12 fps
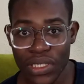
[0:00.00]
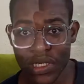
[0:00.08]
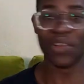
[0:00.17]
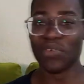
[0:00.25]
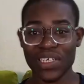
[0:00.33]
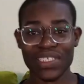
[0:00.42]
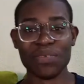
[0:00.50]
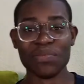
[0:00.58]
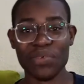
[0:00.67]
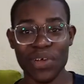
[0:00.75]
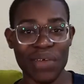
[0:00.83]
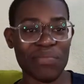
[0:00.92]
A good
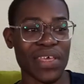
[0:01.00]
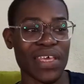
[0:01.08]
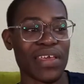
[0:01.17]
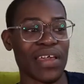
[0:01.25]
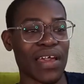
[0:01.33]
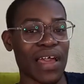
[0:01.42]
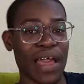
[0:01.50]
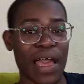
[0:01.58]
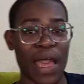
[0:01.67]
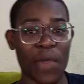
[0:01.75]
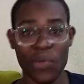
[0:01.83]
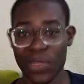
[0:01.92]
example can be,
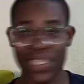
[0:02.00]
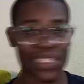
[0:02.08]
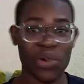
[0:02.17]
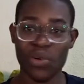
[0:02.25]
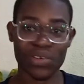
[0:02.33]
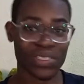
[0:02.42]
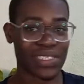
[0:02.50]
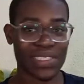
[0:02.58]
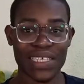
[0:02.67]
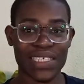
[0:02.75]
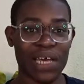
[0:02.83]
there's a course that is